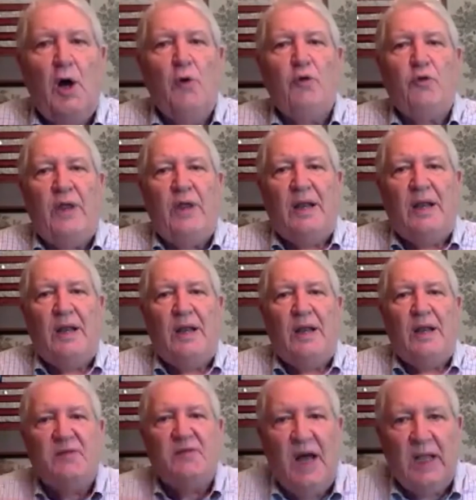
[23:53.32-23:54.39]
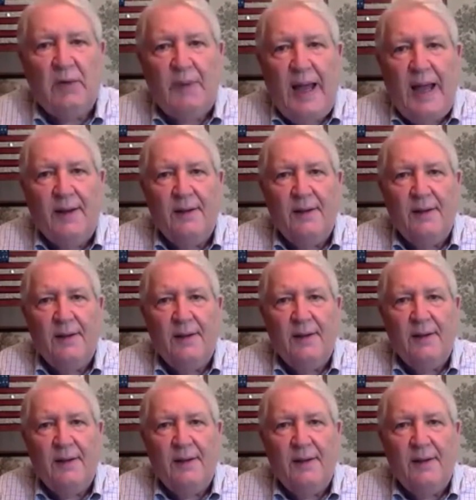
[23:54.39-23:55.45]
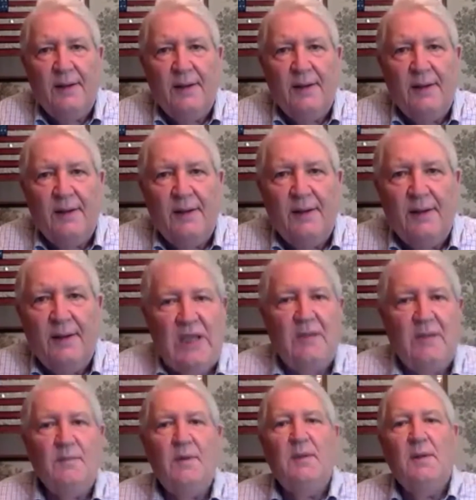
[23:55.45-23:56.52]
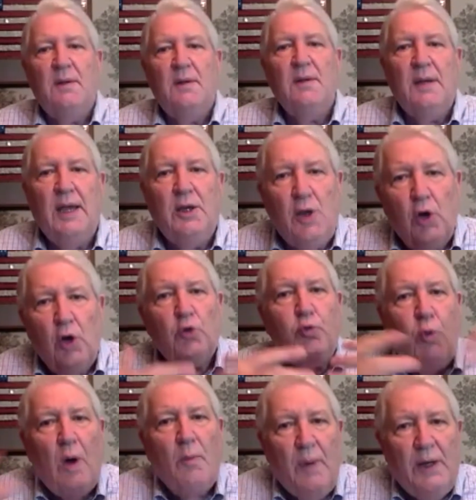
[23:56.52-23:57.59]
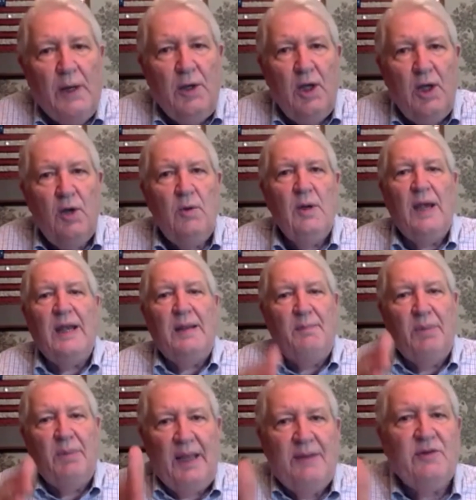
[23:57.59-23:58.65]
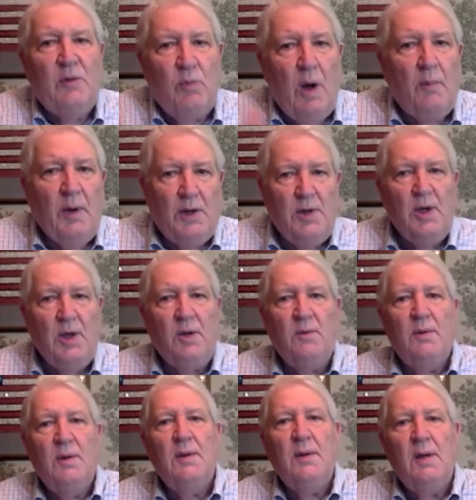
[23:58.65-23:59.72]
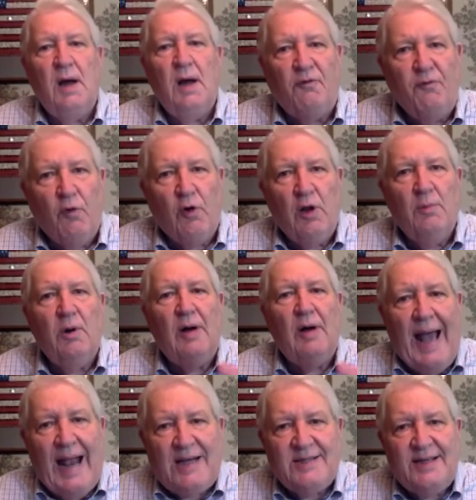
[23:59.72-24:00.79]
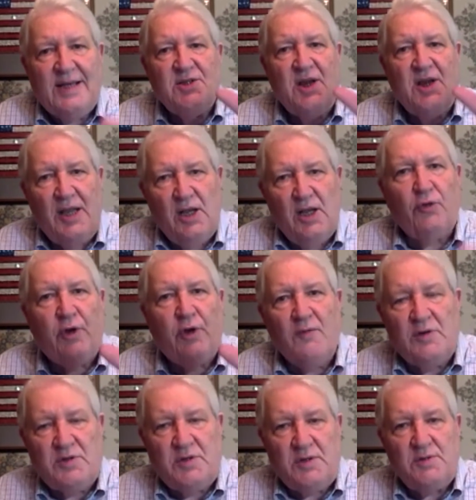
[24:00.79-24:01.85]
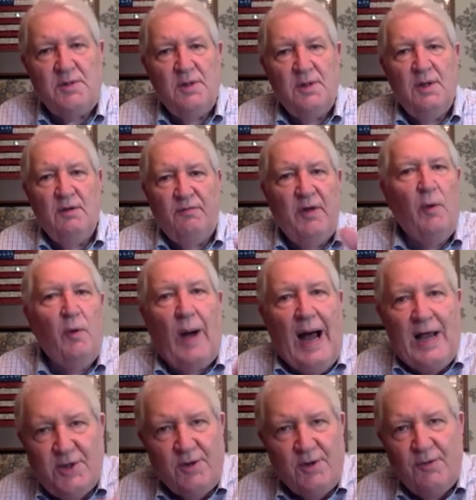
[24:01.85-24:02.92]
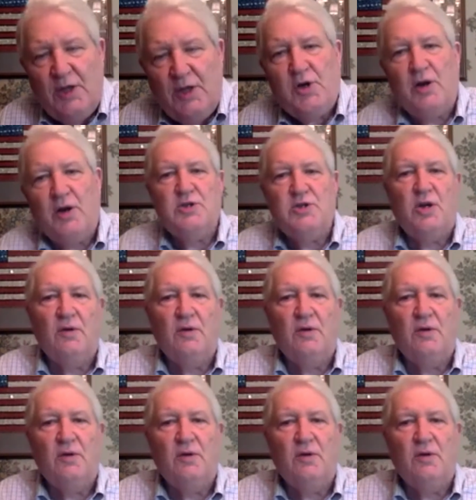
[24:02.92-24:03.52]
the whole state of Colorado on our team. Yes. He knows what we do and he believes in what we do. Affordable oh, access to legal services. Phil Weiser, the Attorney General of